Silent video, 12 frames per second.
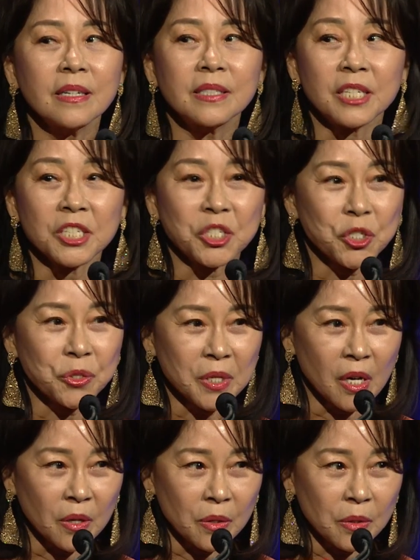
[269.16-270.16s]
Did you
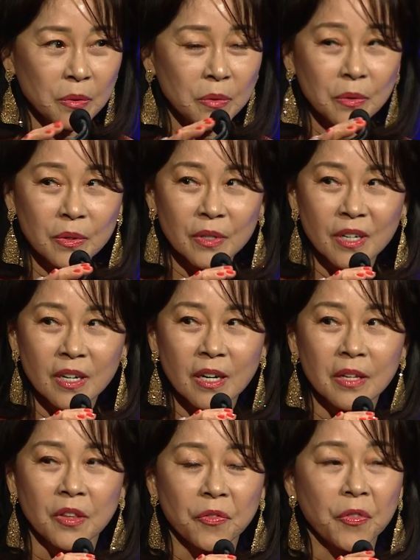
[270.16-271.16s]
know
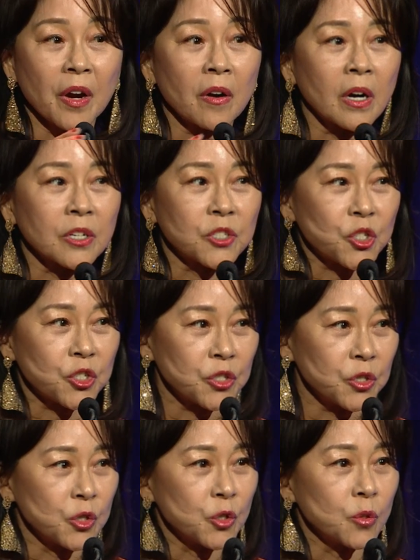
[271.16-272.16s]
that there are
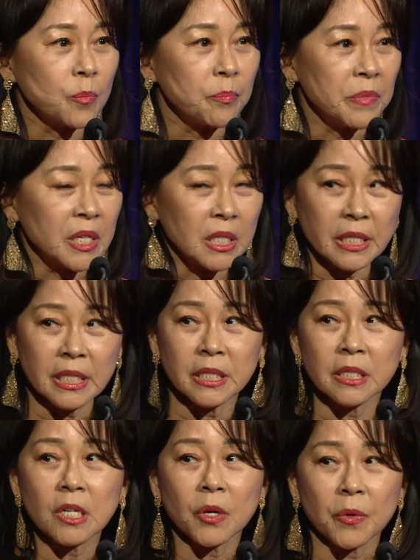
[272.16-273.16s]
2
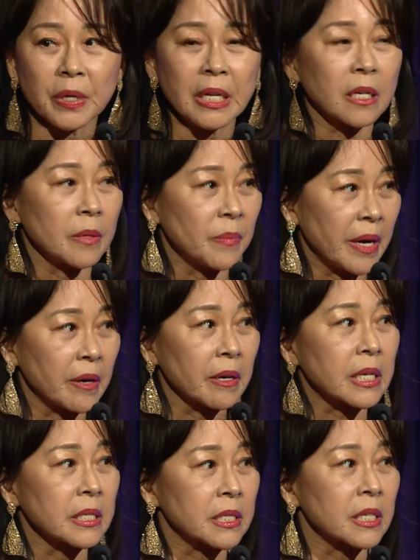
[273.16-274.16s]
million Korean
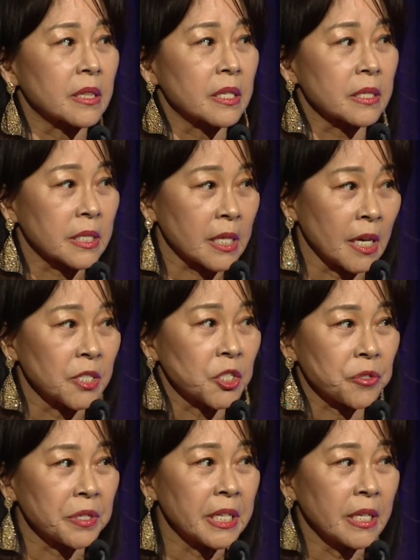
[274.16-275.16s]
Americans in this
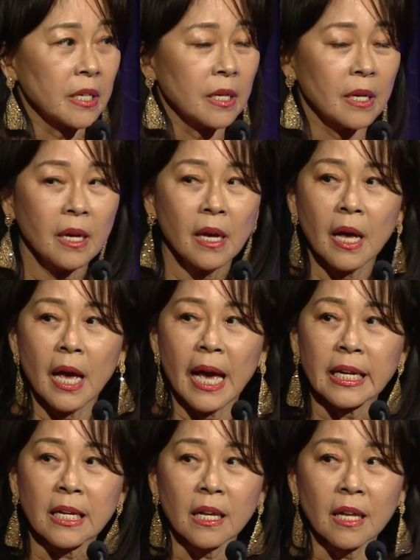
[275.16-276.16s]
country,
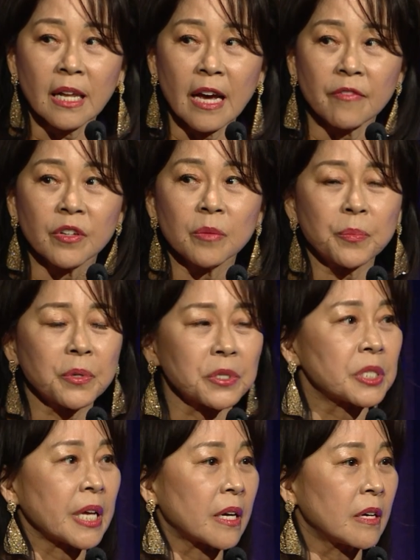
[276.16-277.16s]
and
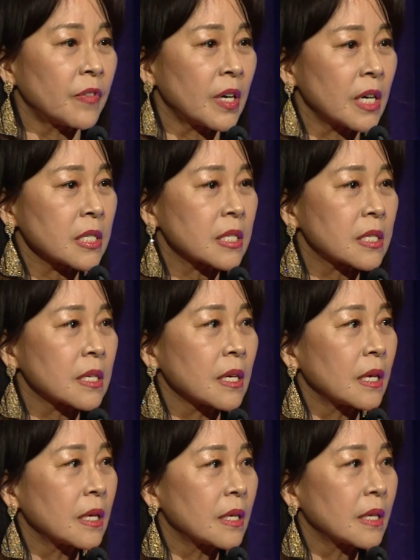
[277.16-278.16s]
11% of us
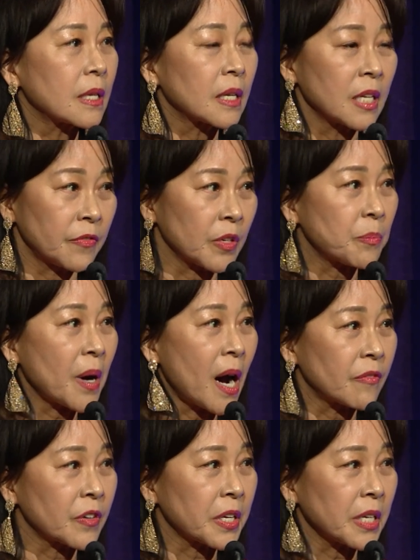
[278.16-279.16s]
live in
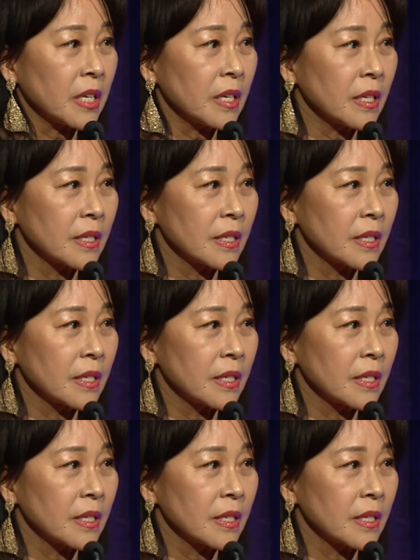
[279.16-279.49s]
poverty.